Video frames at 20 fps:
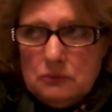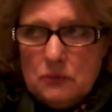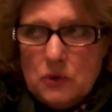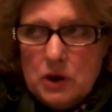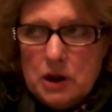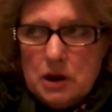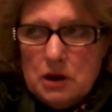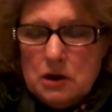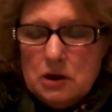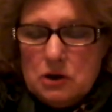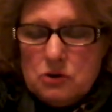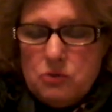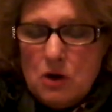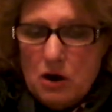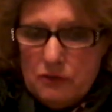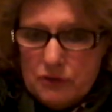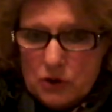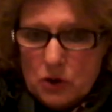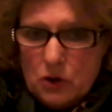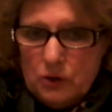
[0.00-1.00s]
with a
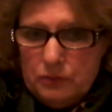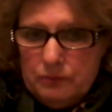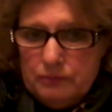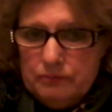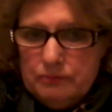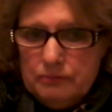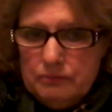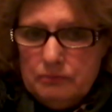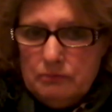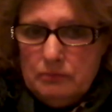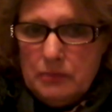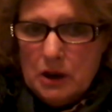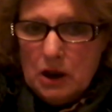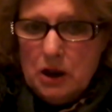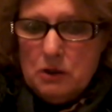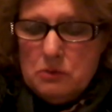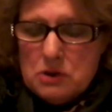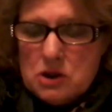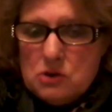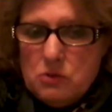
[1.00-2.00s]
12-year-old.
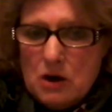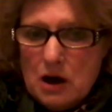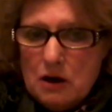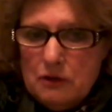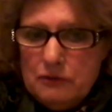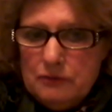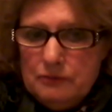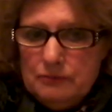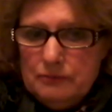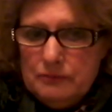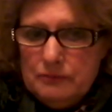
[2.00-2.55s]
Billy was 12.